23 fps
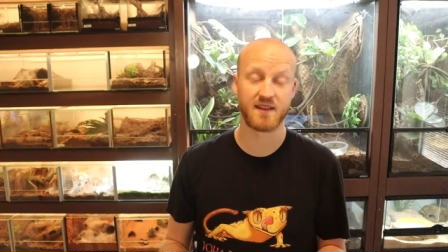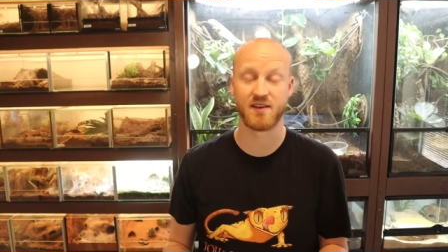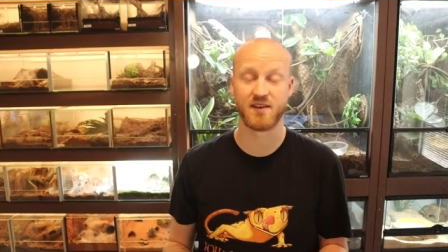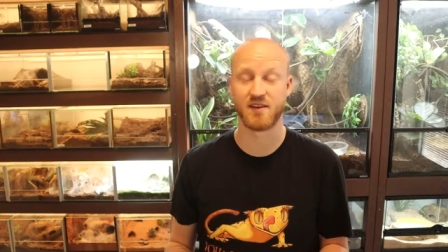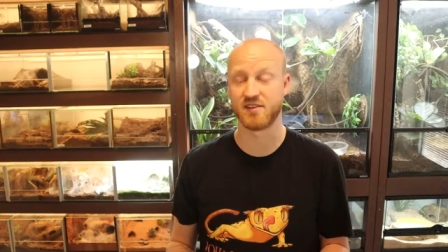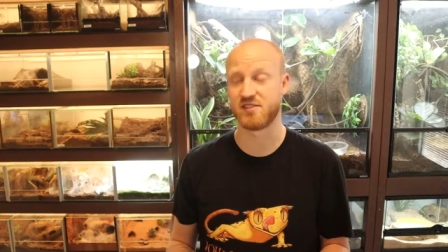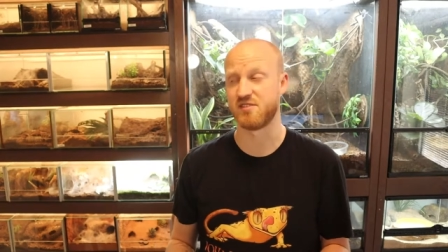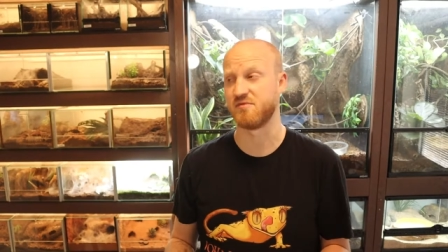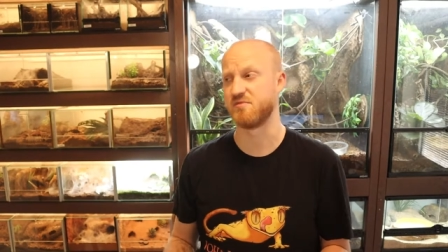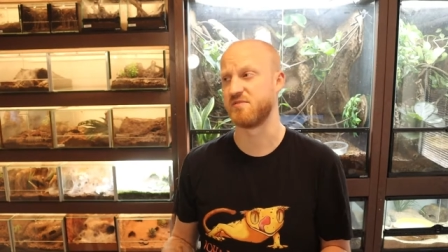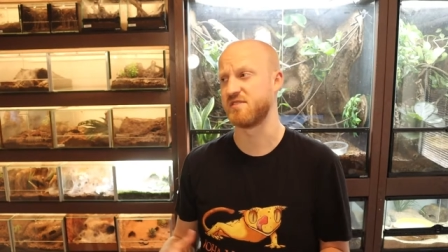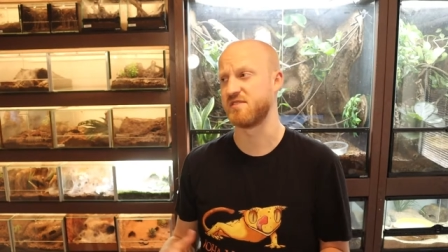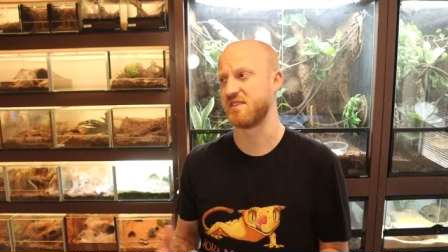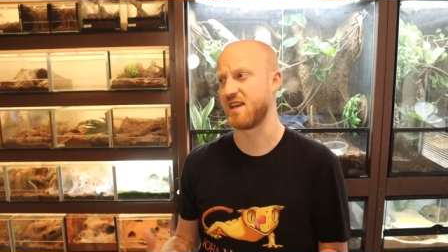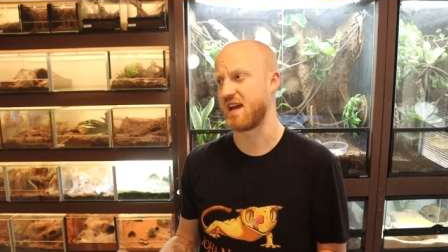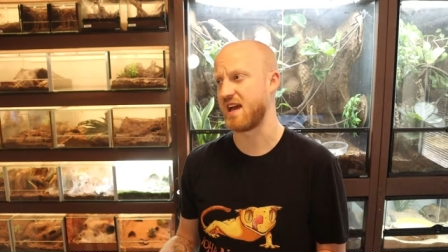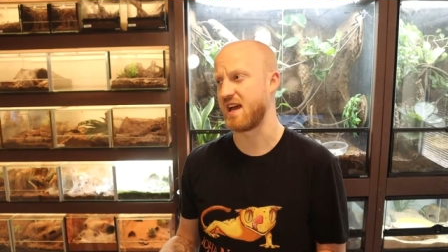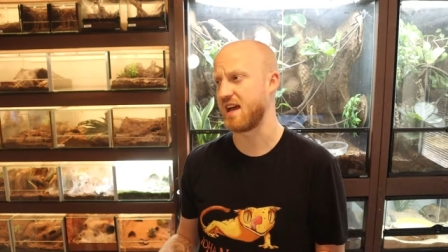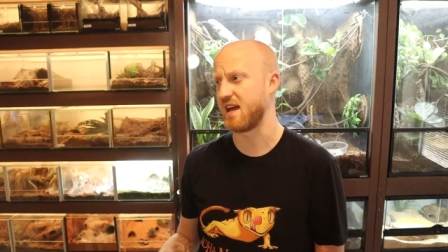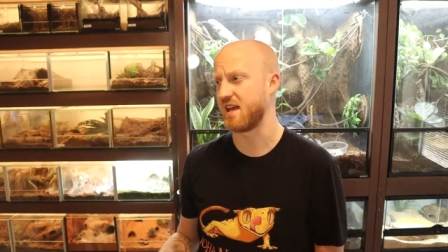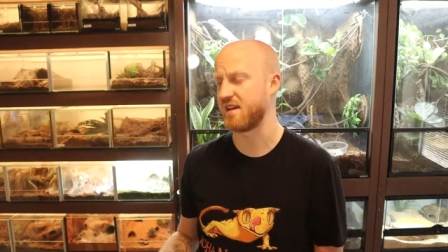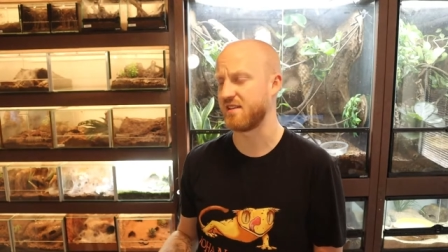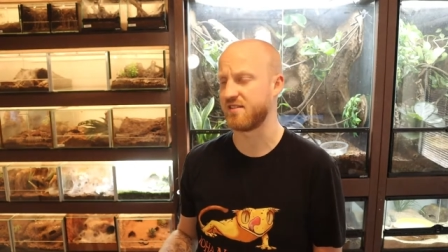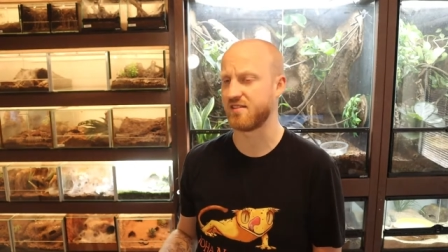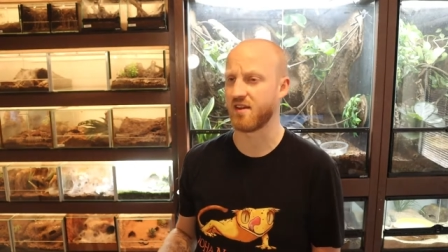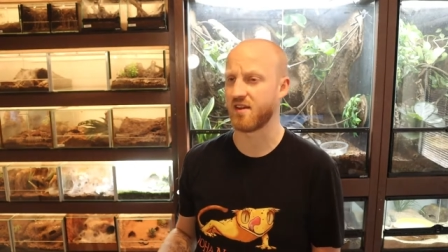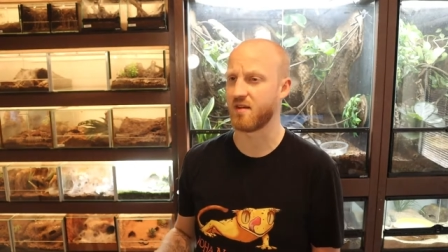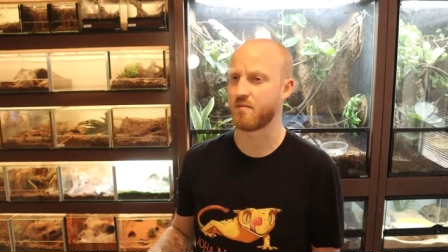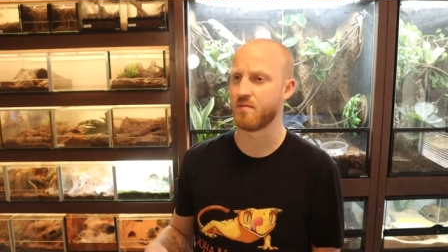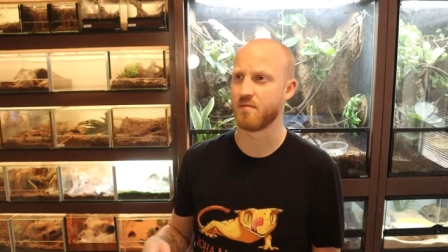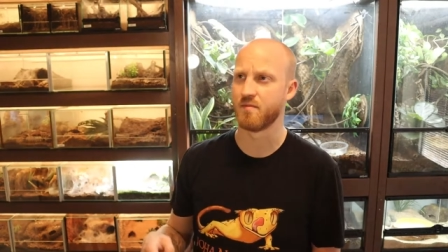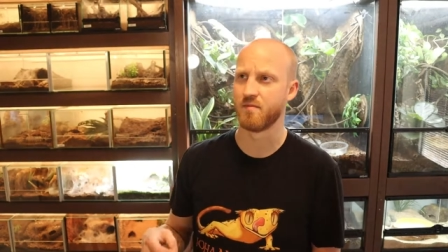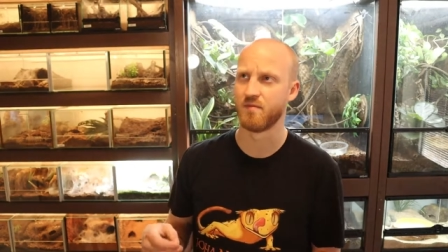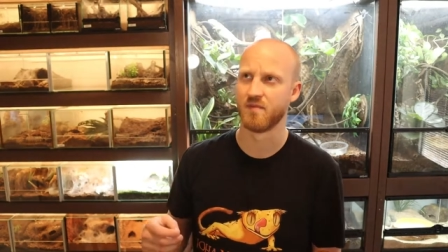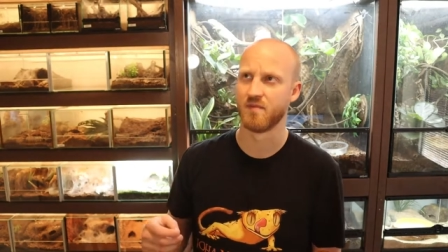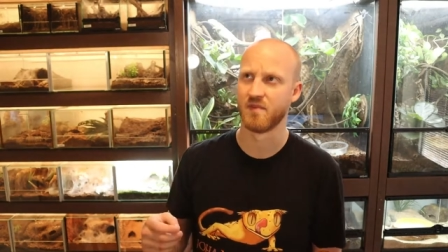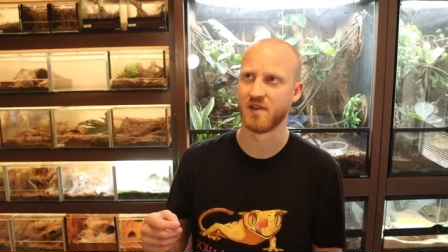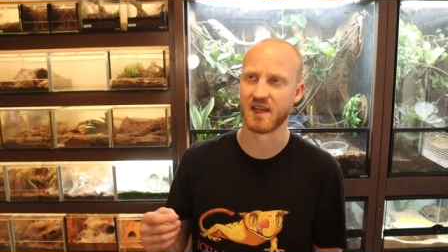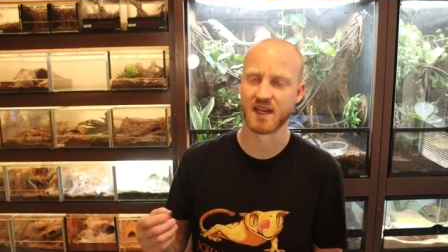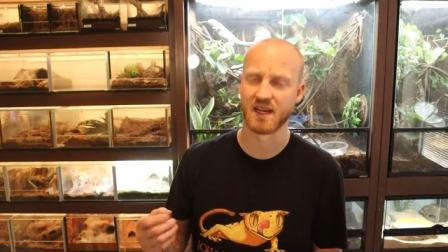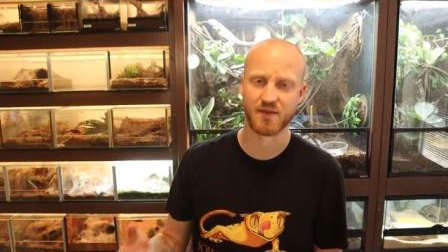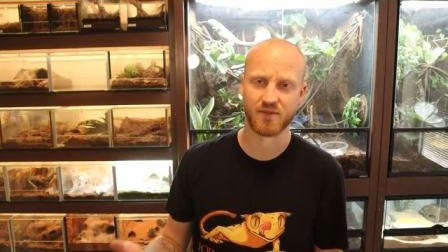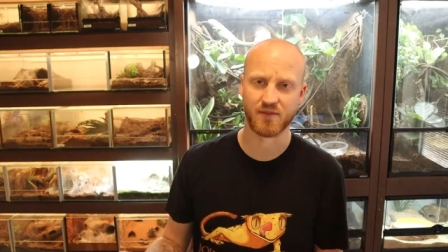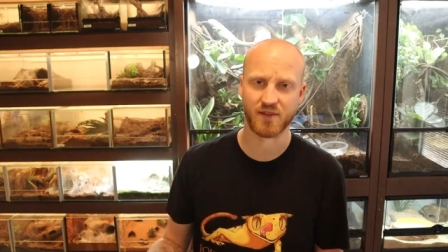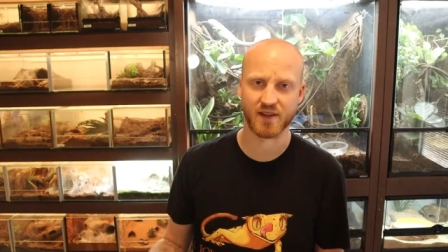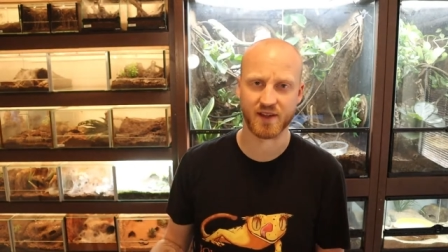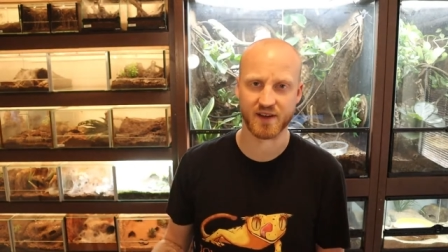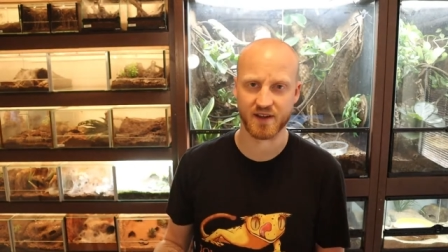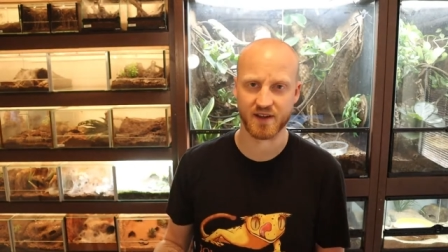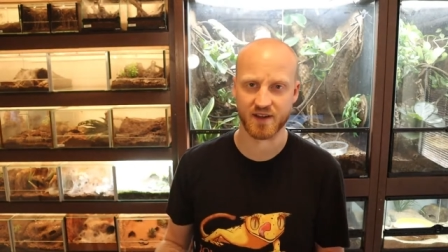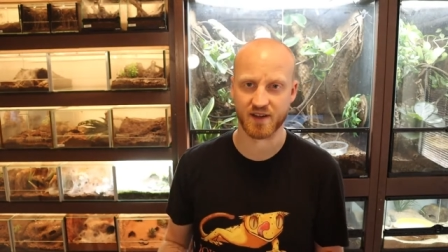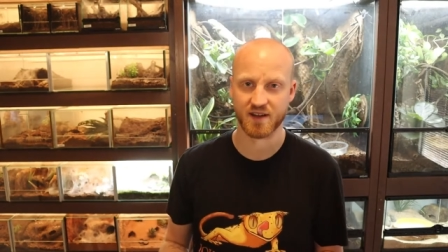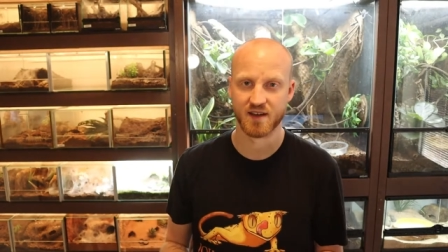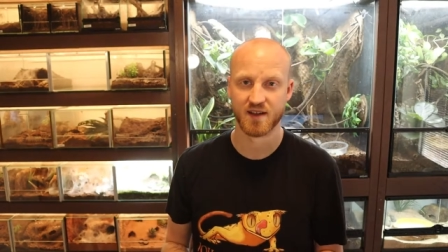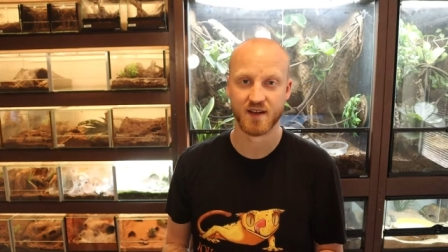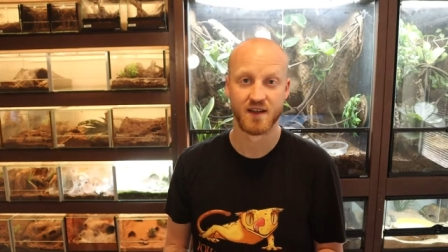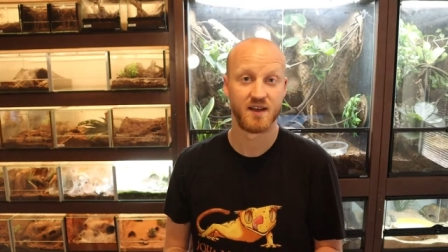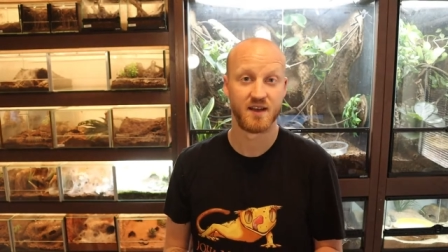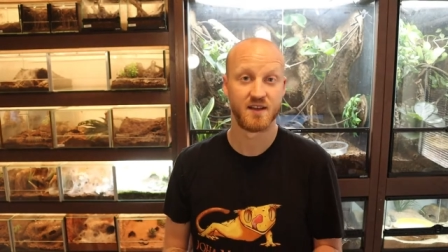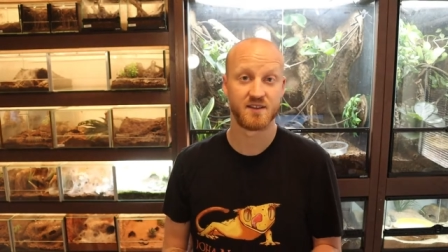there are some sand, some leaf litter,